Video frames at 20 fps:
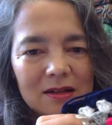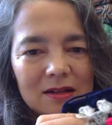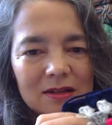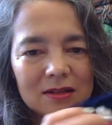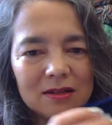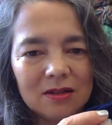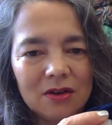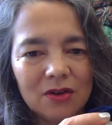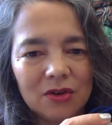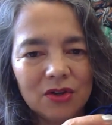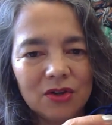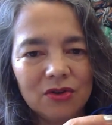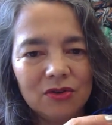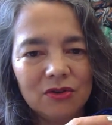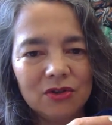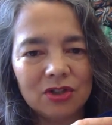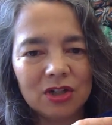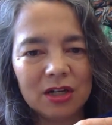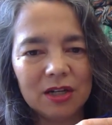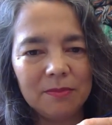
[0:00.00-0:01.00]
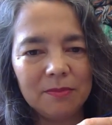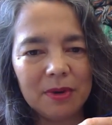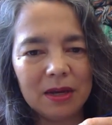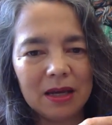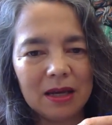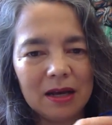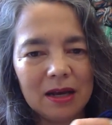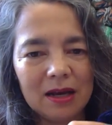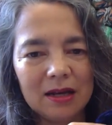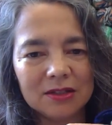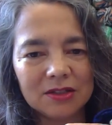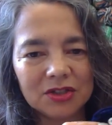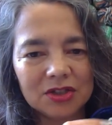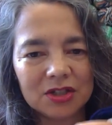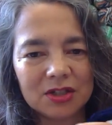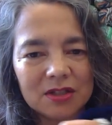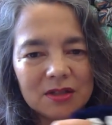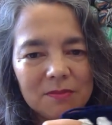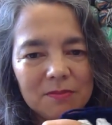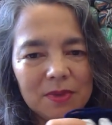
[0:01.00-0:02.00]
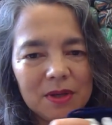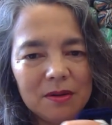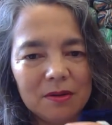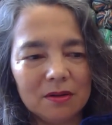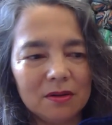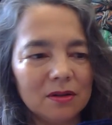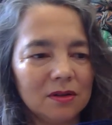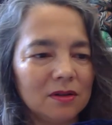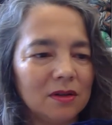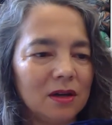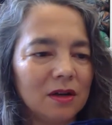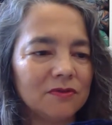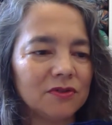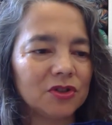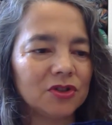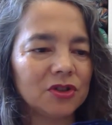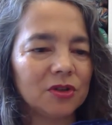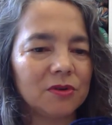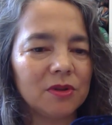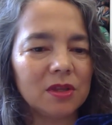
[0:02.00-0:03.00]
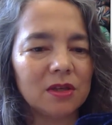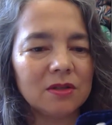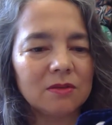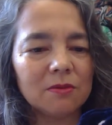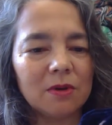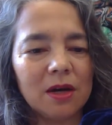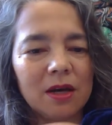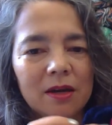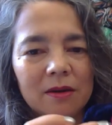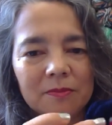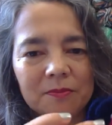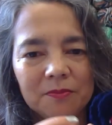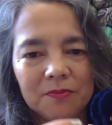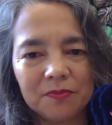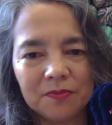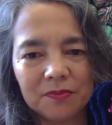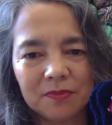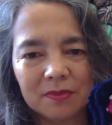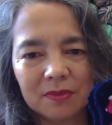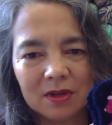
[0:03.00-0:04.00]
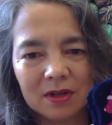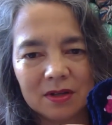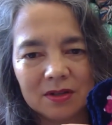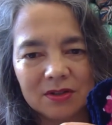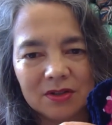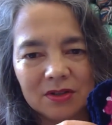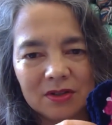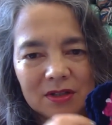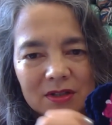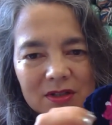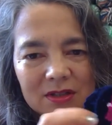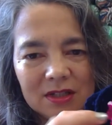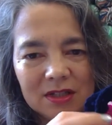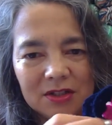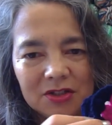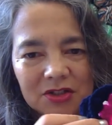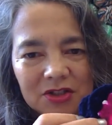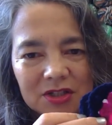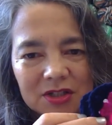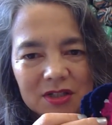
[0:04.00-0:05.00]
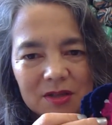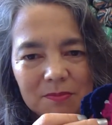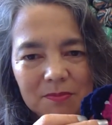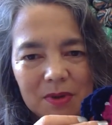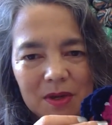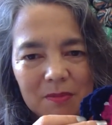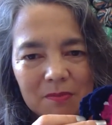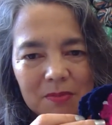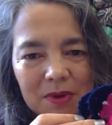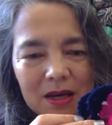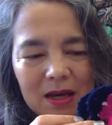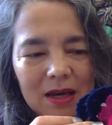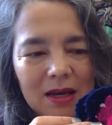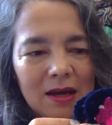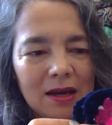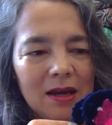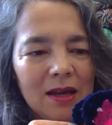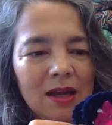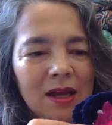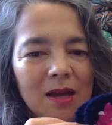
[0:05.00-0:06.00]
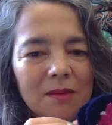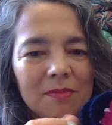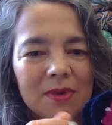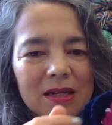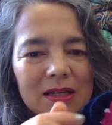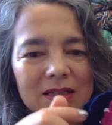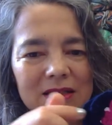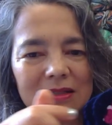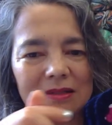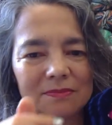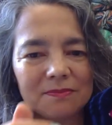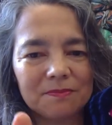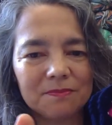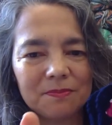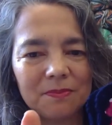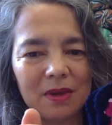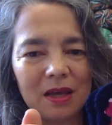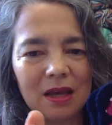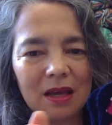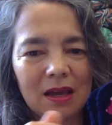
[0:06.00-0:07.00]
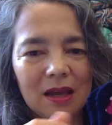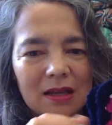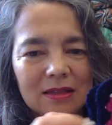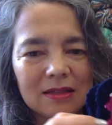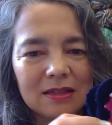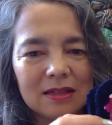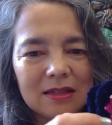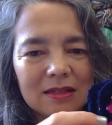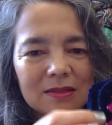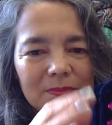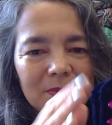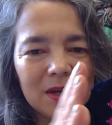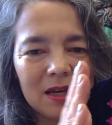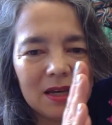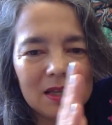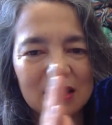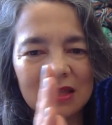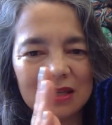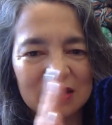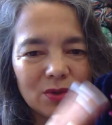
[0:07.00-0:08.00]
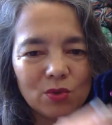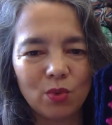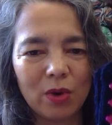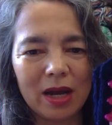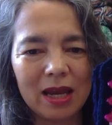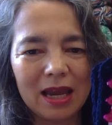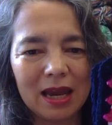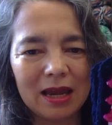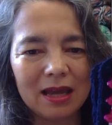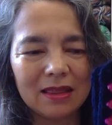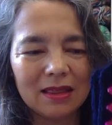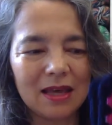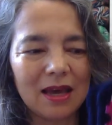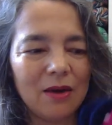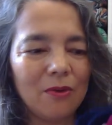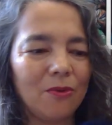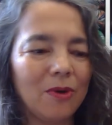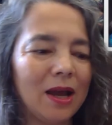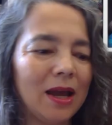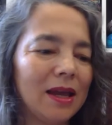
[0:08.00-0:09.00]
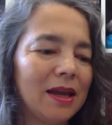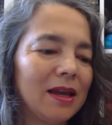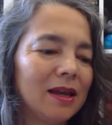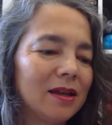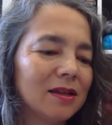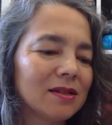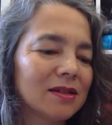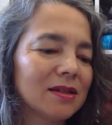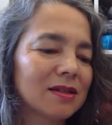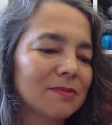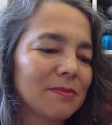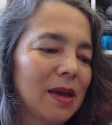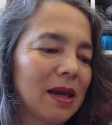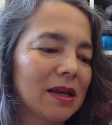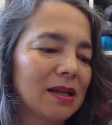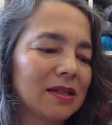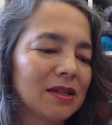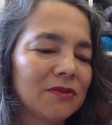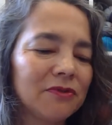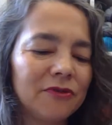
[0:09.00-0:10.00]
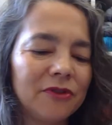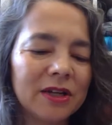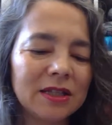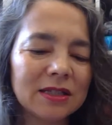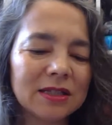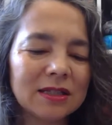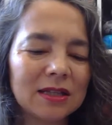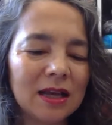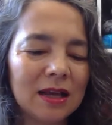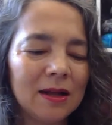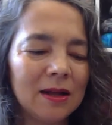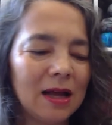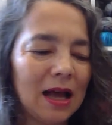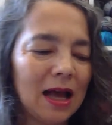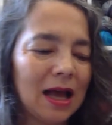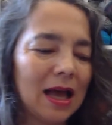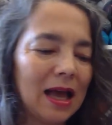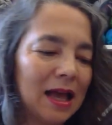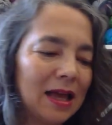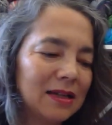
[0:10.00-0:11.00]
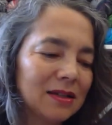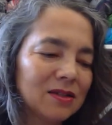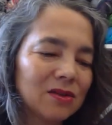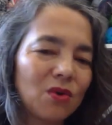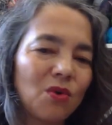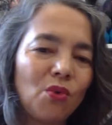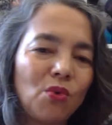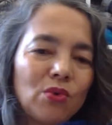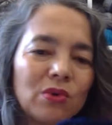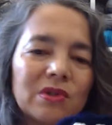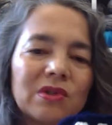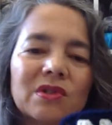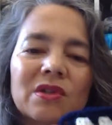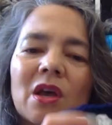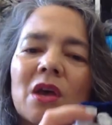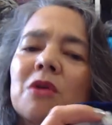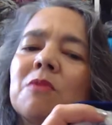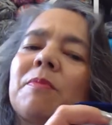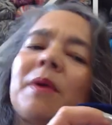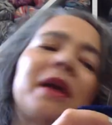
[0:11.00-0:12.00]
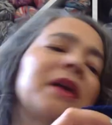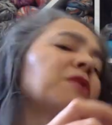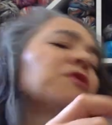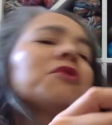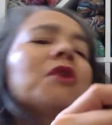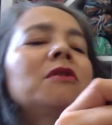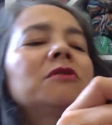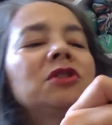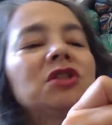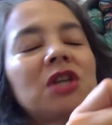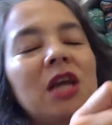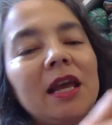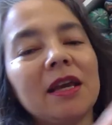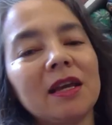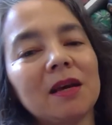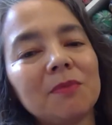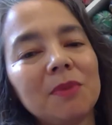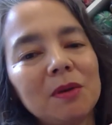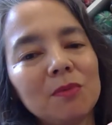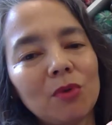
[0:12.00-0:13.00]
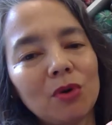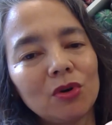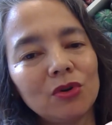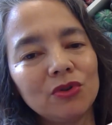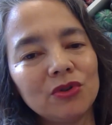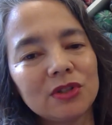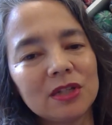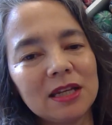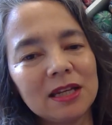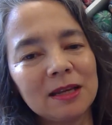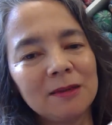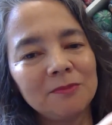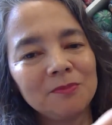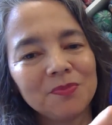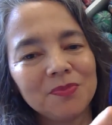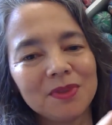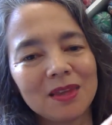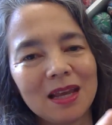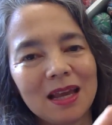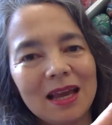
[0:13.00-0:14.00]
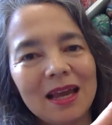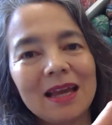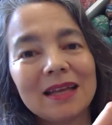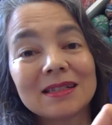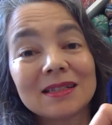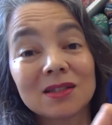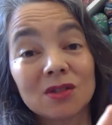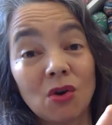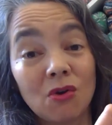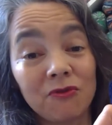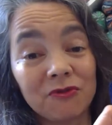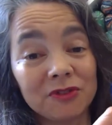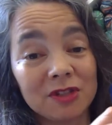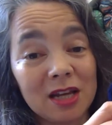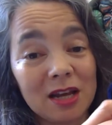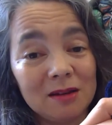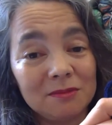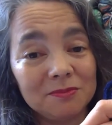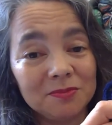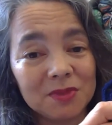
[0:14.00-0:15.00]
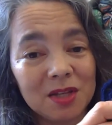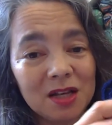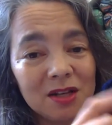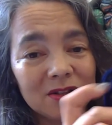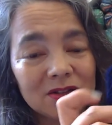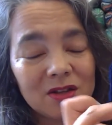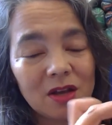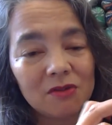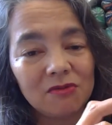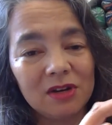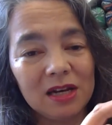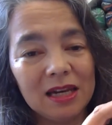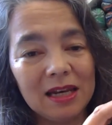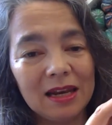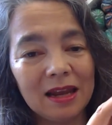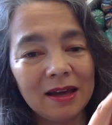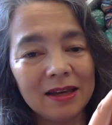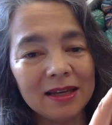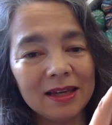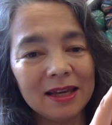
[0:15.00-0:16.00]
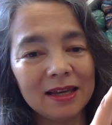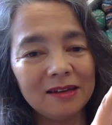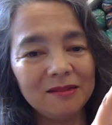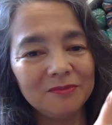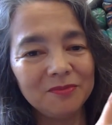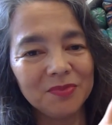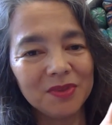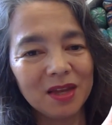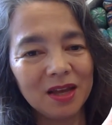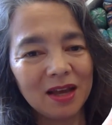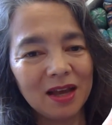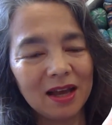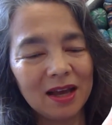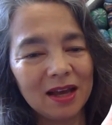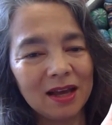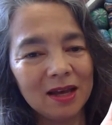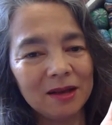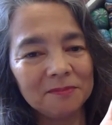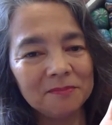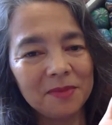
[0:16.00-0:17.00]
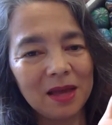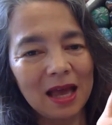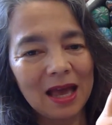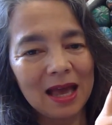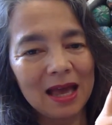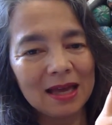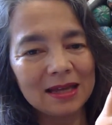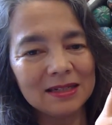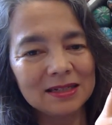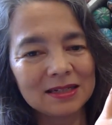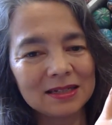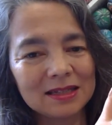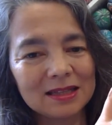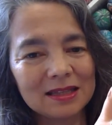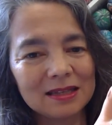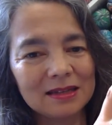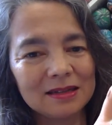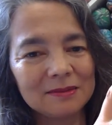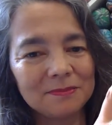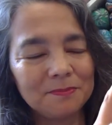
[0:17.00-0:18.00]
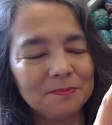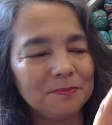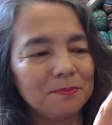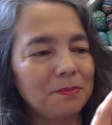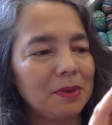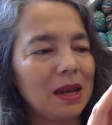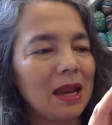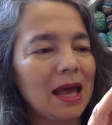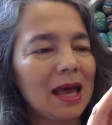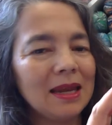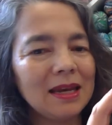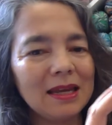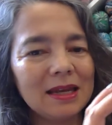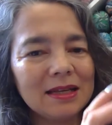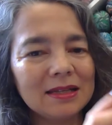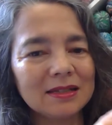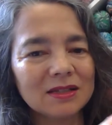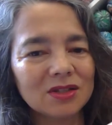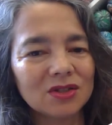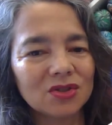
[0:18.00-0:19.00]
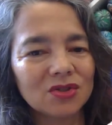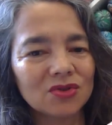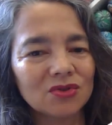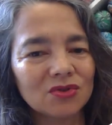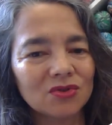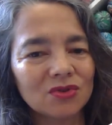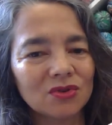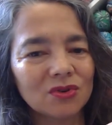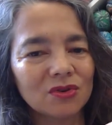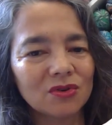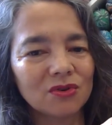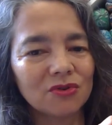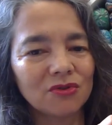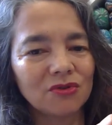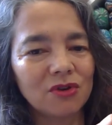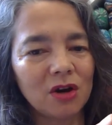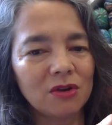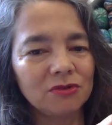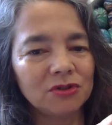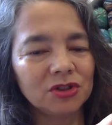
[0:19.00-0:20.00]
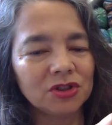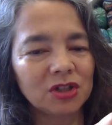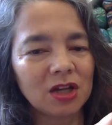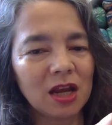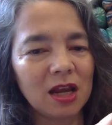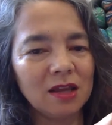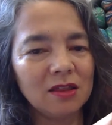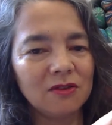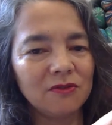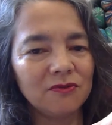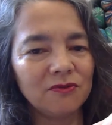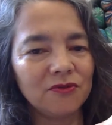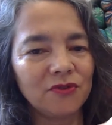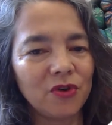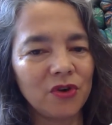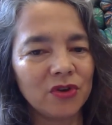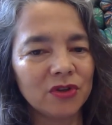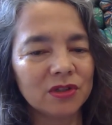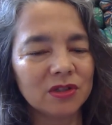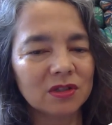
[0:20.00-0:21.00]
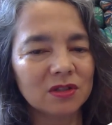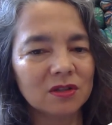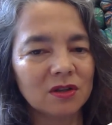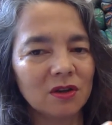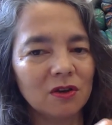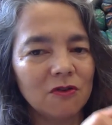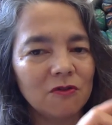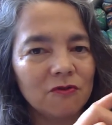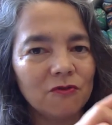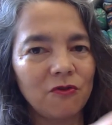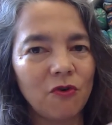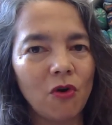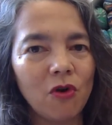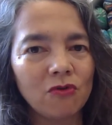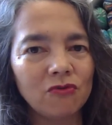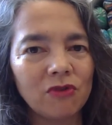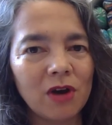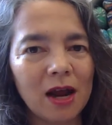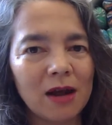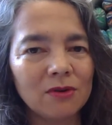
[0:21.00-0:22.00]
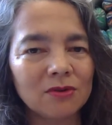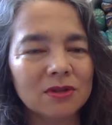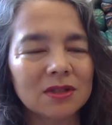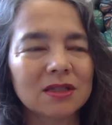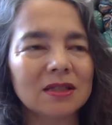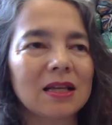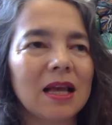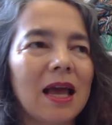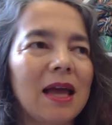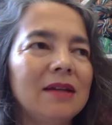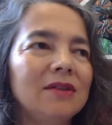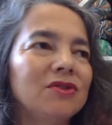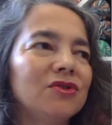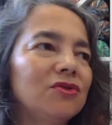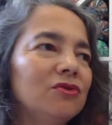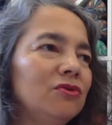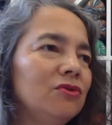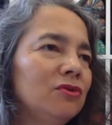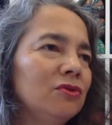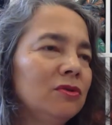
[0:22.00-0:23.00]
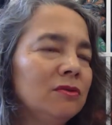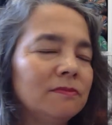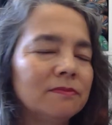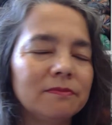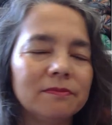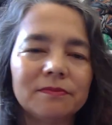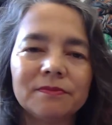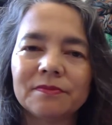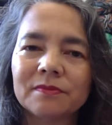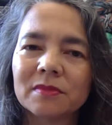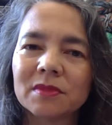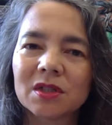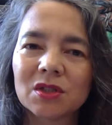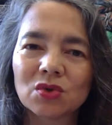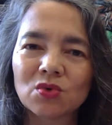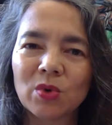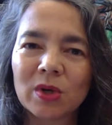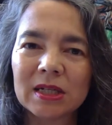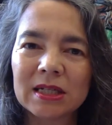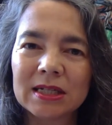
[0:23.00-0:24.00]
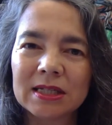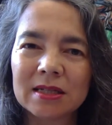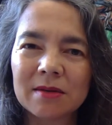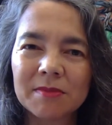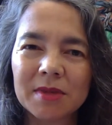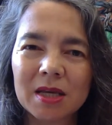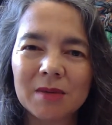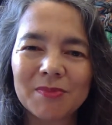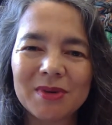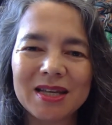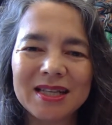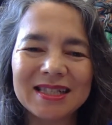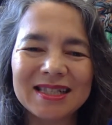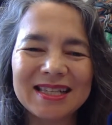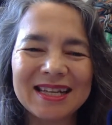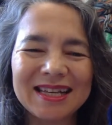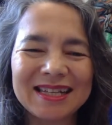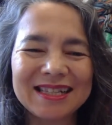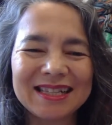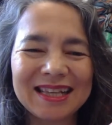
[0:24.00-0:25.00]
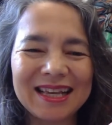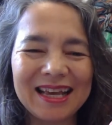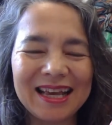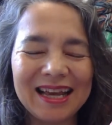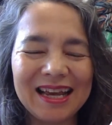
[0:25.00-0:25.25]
it's not hugely bigger, it's just a bit, no, I have to show it this way. So you can see it's just a bit bigger, but it's, as it's bigger this way and that way, it does make a difference. And also by crocheting a bit more loosely, it's softer. So I really like it. And the plan is to crochet the first four rounds and do 20 something pieces.